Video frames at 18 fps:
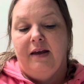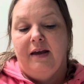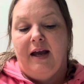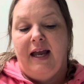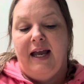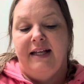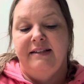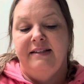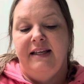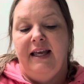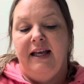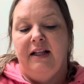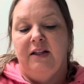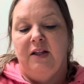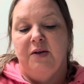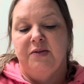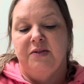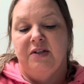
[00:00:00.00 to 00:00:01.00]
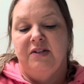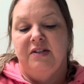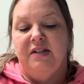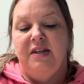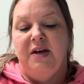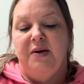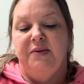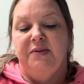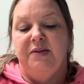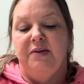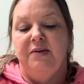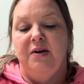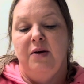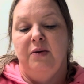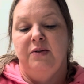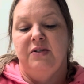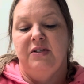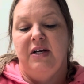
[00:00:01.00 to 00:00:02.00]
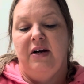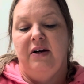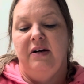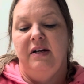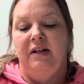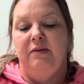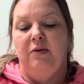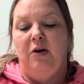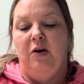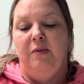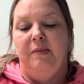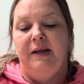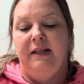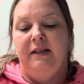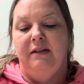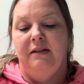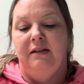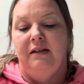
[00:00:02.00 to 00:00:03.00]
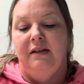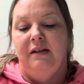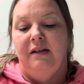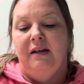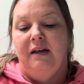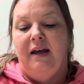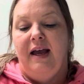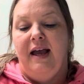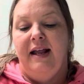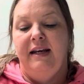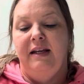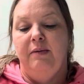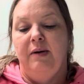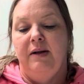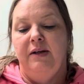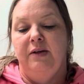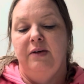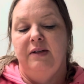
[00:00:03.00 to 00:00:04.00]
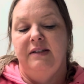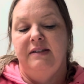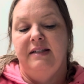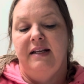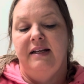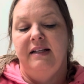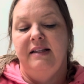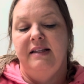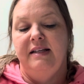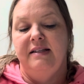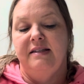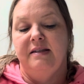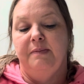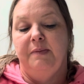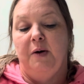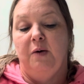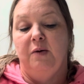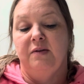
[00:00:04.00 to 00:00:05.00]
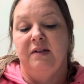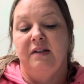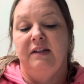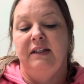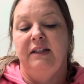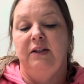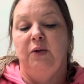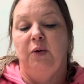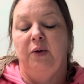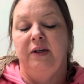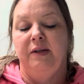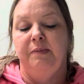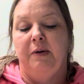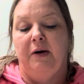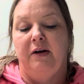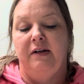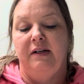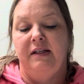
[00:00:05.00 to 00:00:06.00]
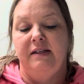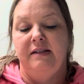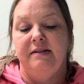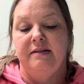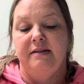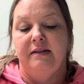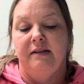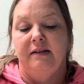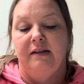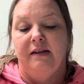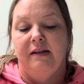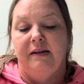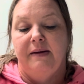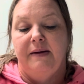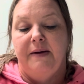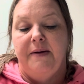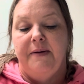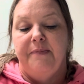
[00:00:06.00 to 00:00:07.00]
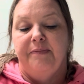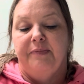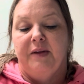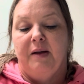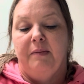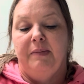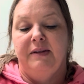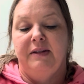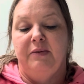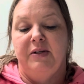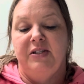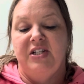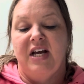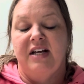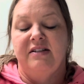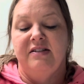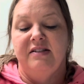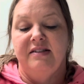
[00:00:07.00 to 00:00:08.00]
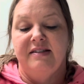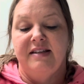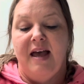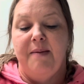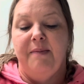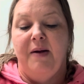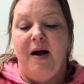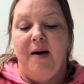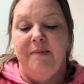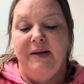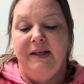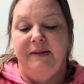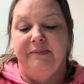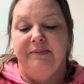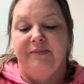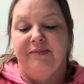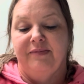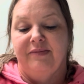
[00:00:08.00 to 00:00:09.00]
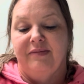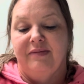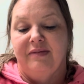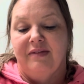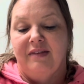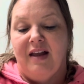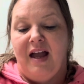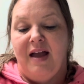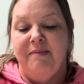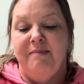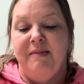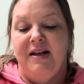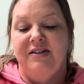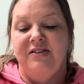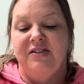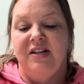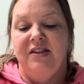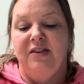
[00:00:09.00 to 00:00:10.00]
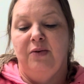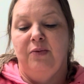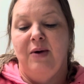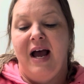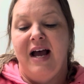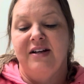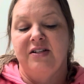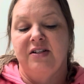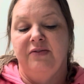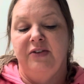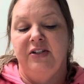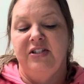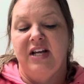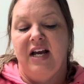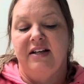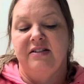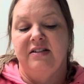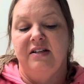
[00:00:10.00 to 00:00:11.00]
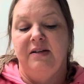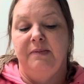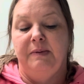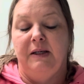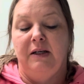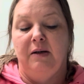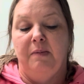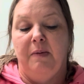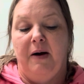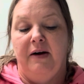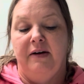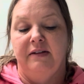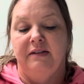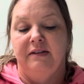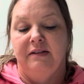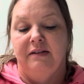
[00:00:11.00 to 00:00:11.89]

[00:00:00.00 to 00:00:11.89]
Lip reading: I had to get closer to those who'd known Sharon and Roman, anyone who'd attended these supposedly lurid parties. But the rejections kept coming. I mentioned the rash of rejection to Peter Bart.